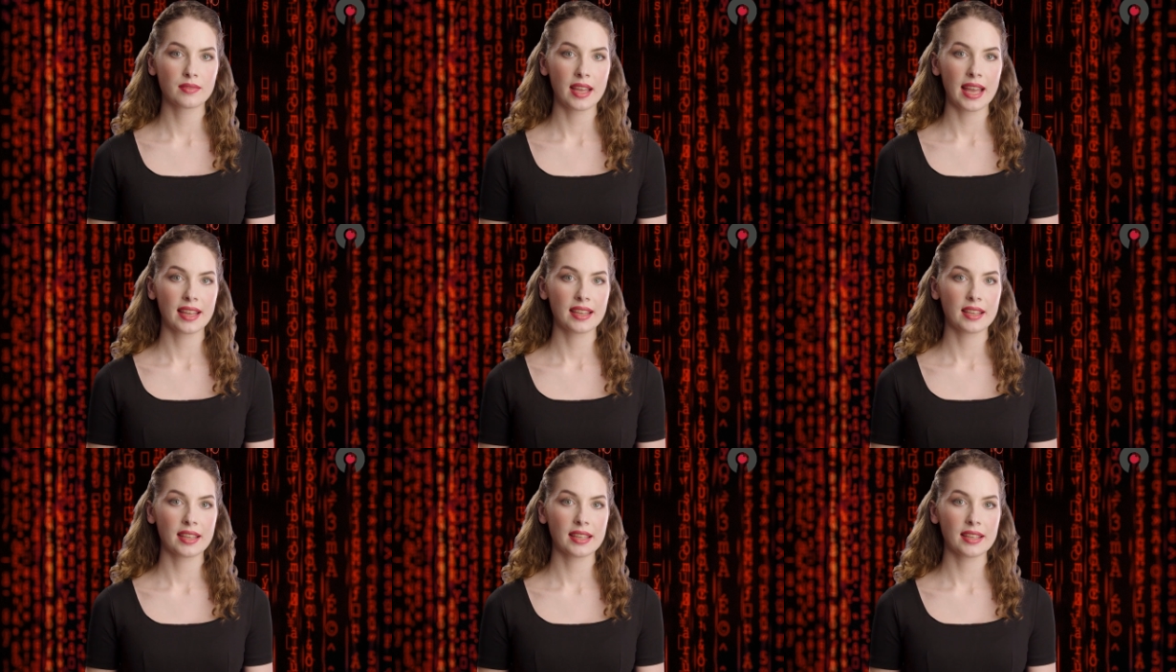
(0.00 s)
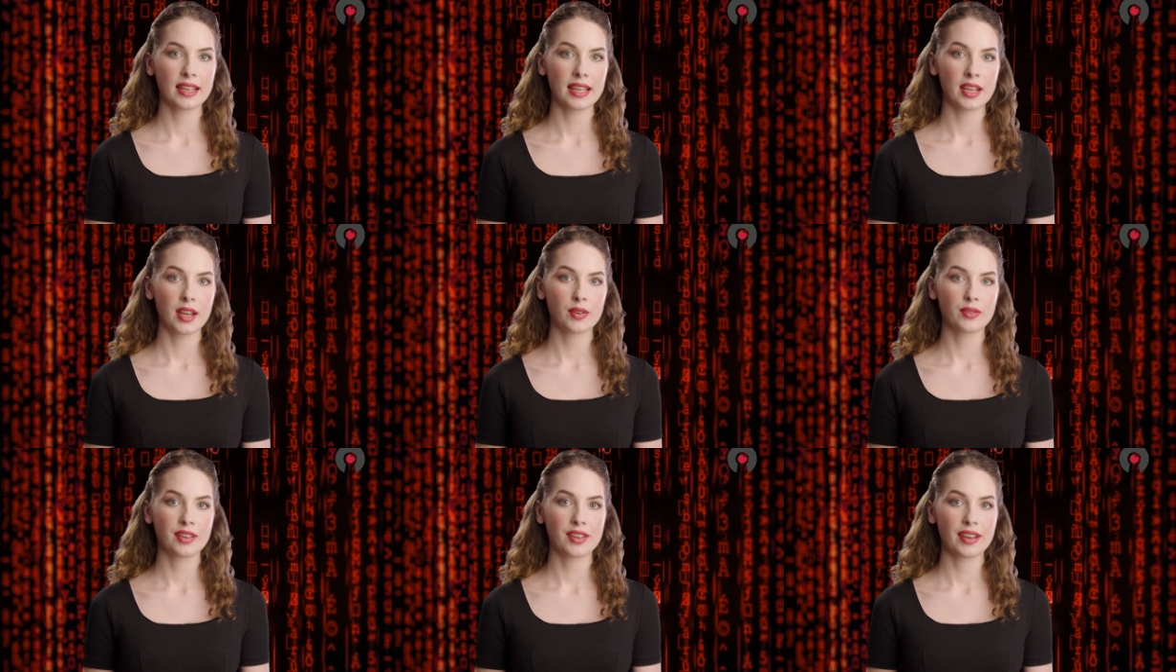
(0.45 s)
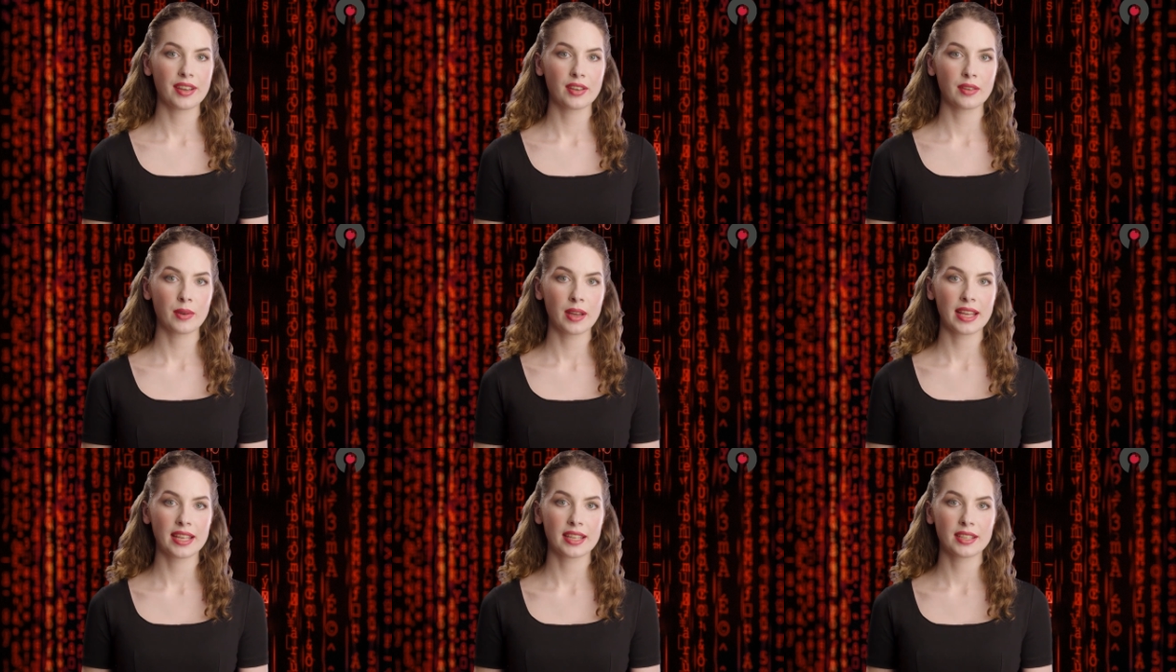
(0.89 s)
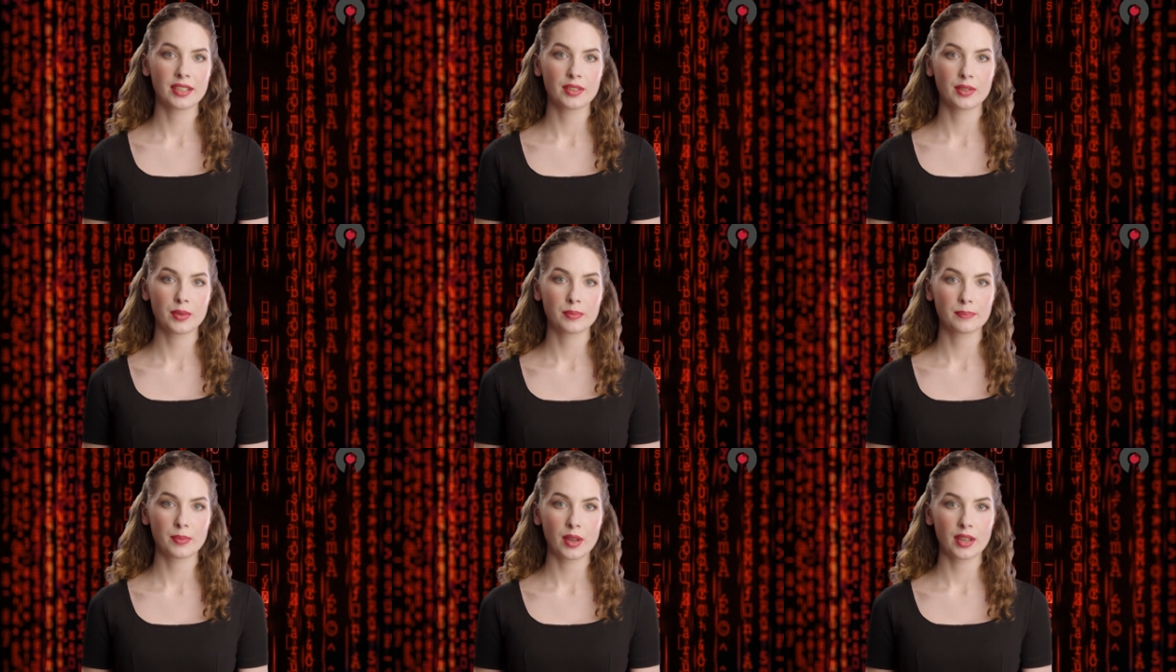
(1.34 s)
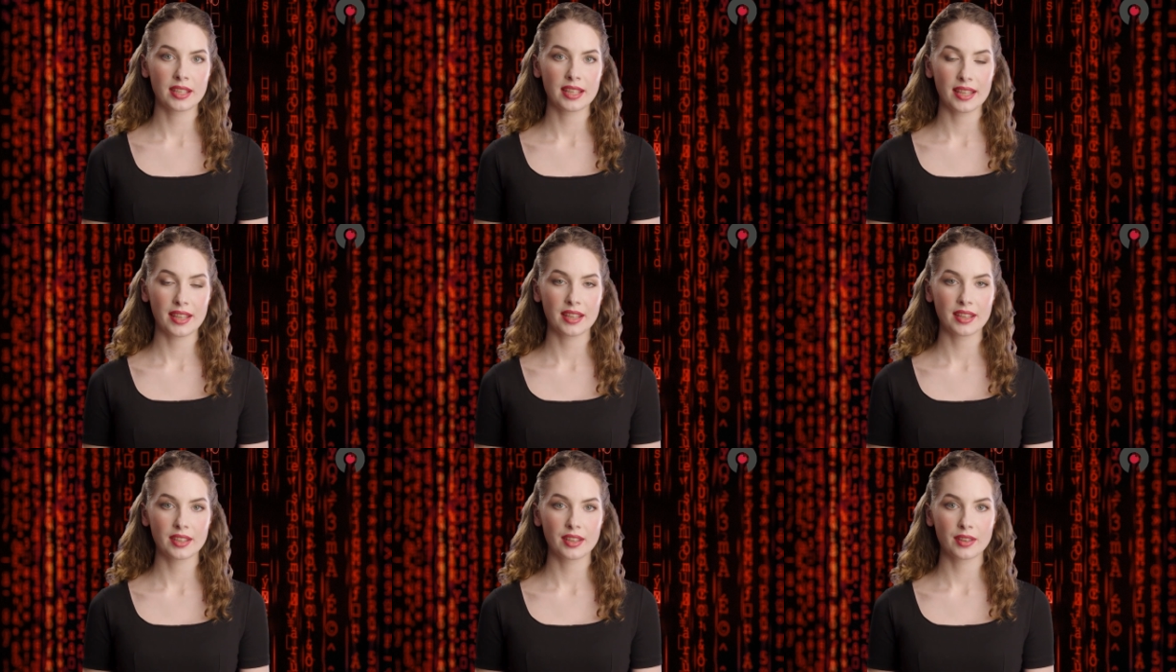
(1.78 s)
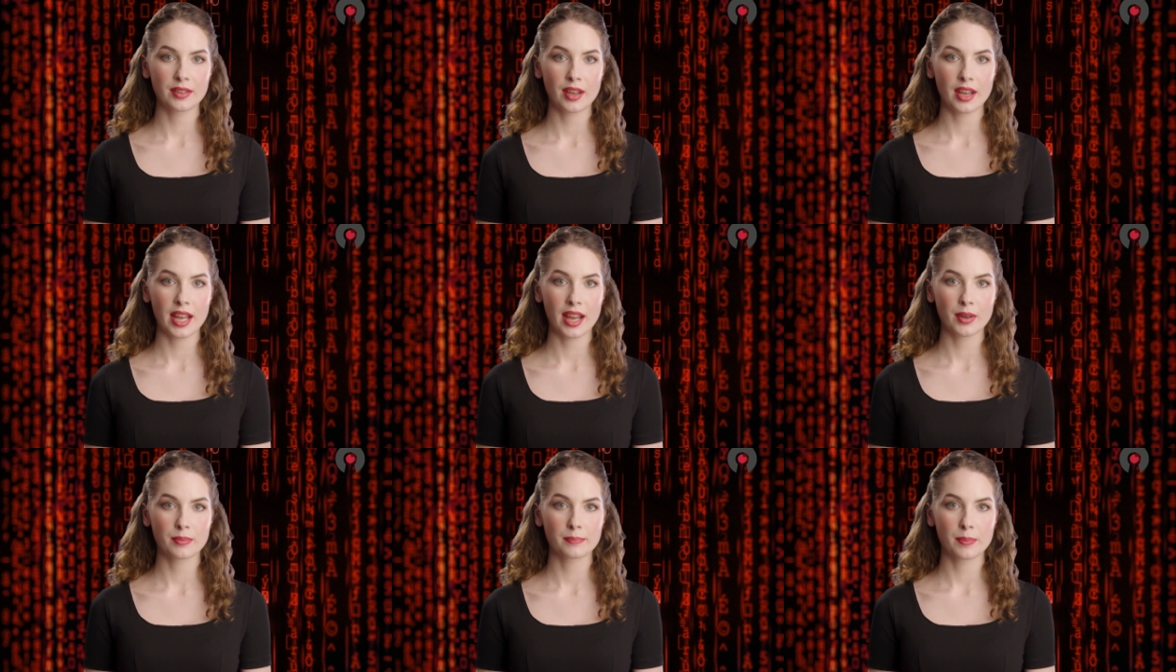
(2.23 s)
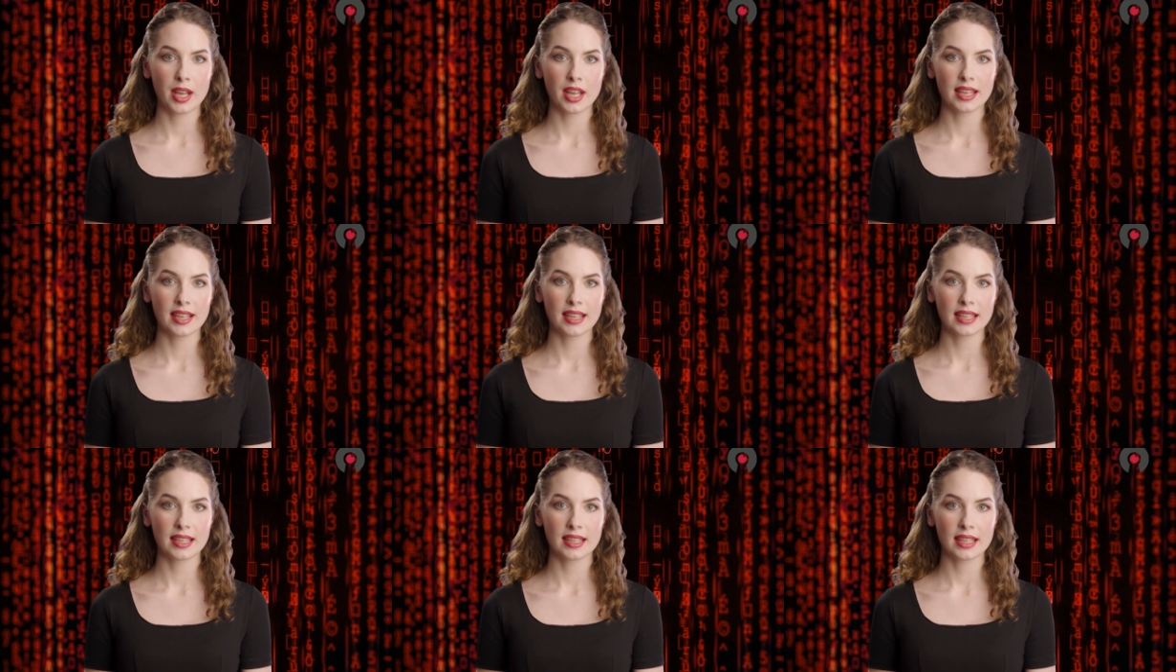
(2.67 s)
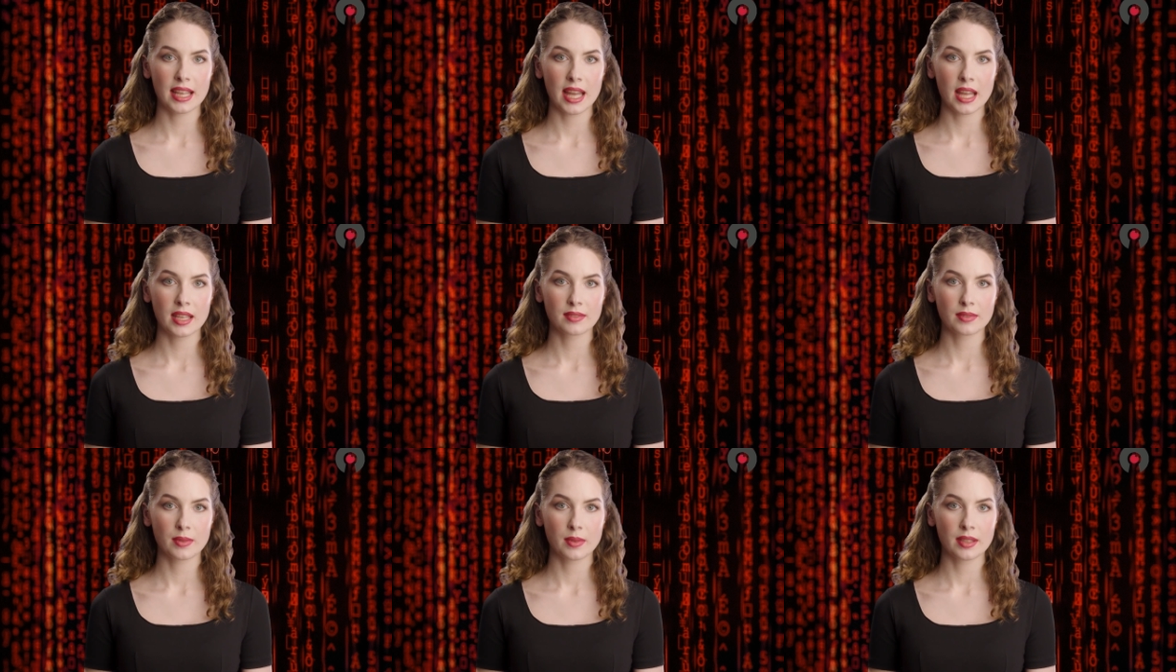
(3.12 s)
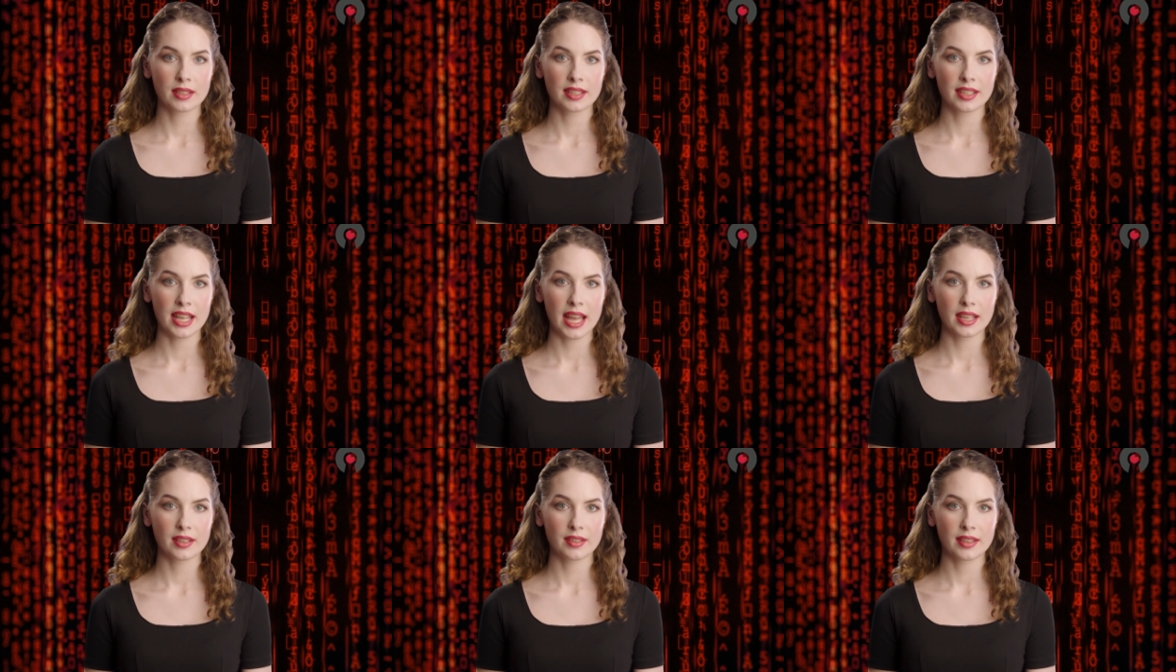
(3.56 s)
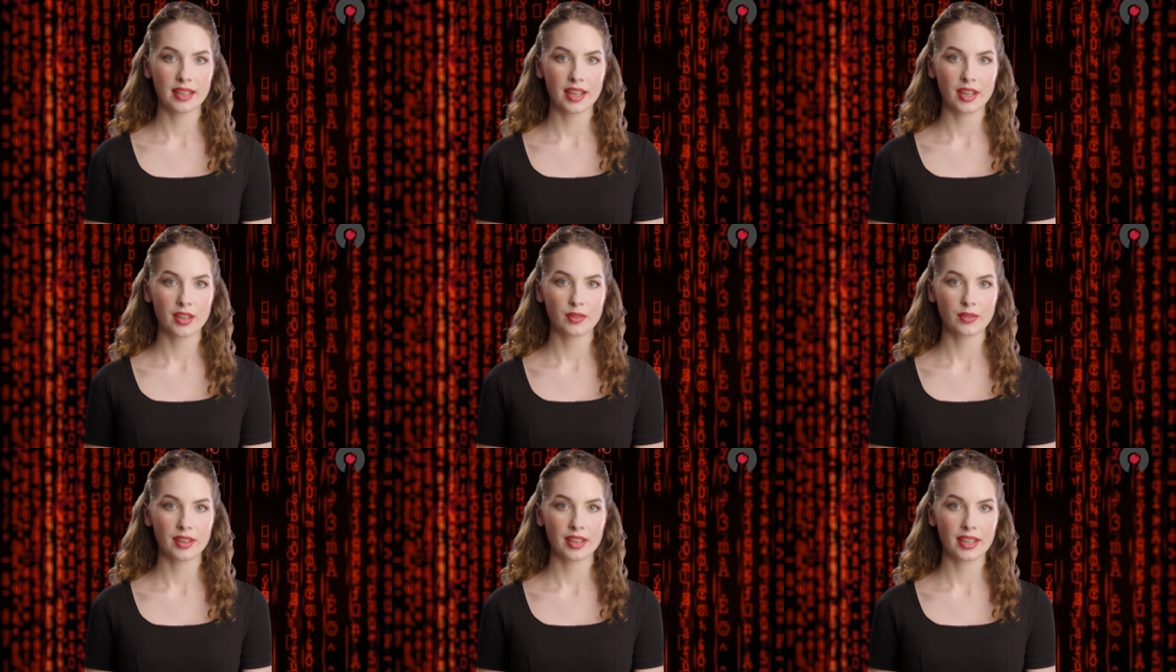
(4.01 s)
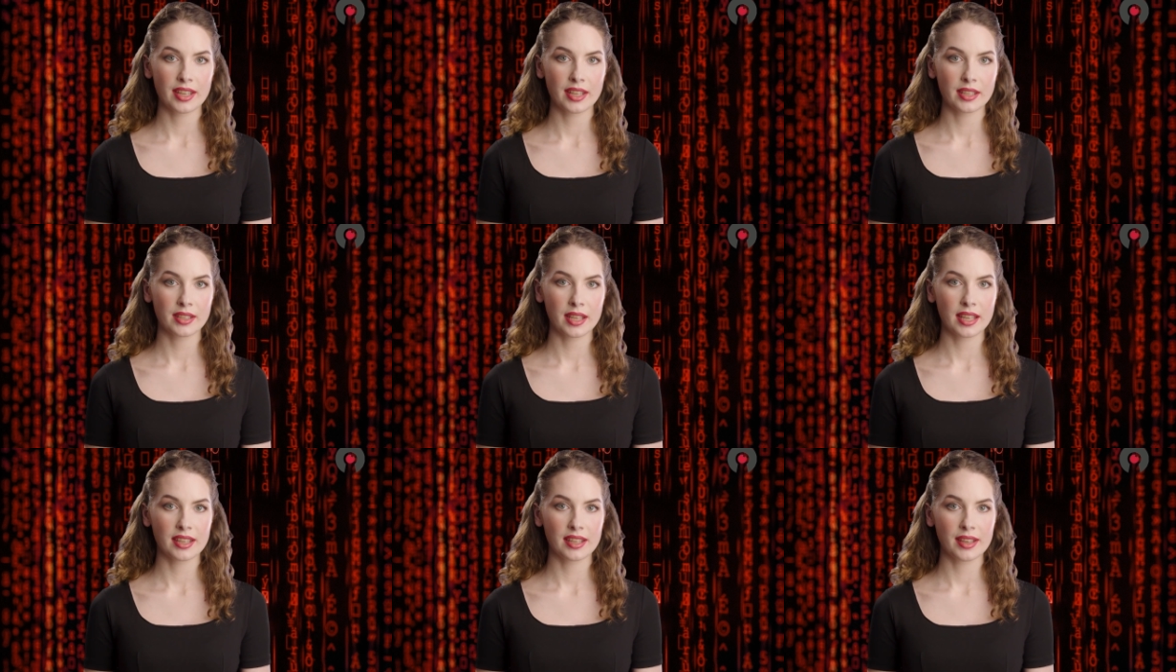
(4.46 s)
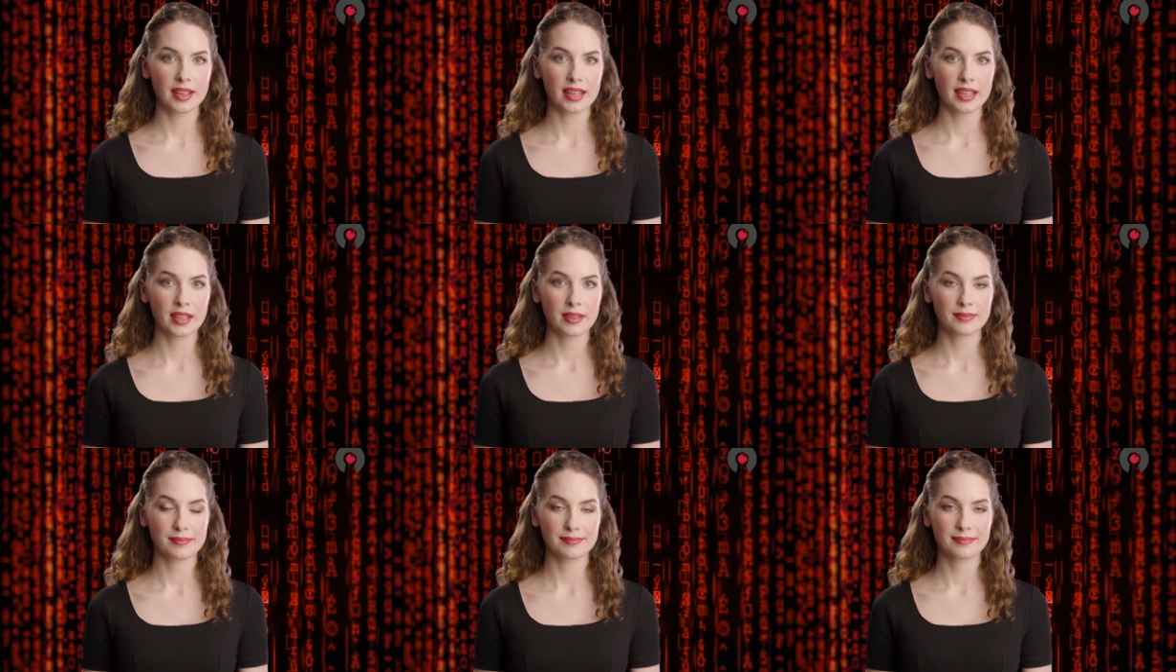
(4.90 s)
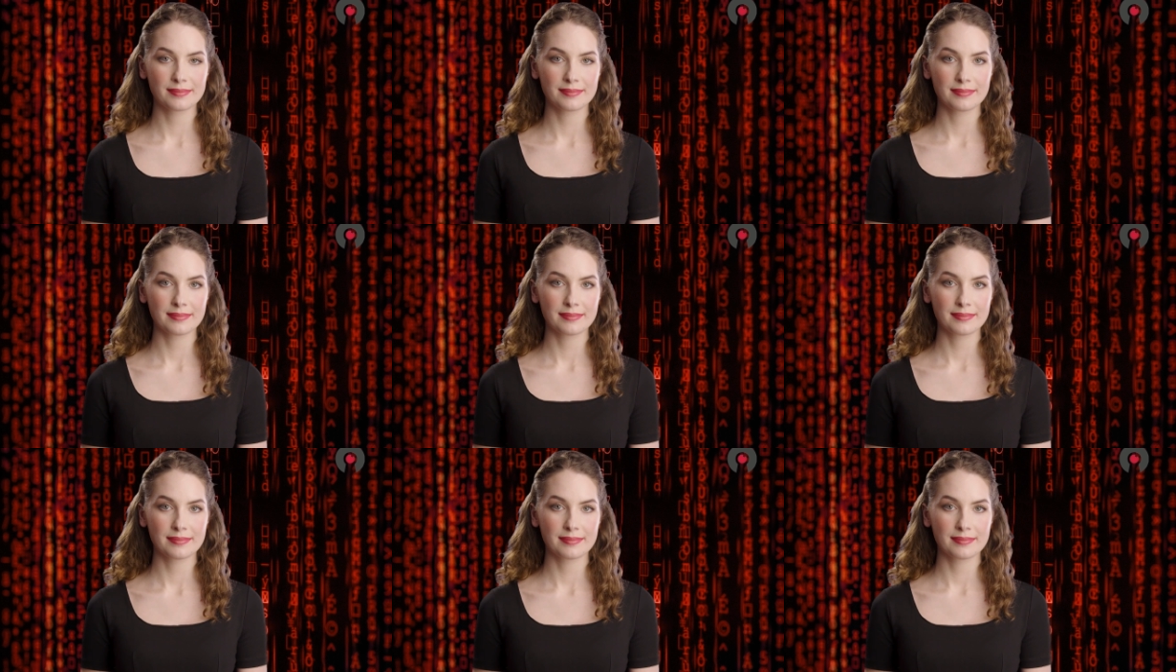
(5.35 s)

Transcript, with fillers: providing security training to employees, and managing the overall cybersecurity strategy.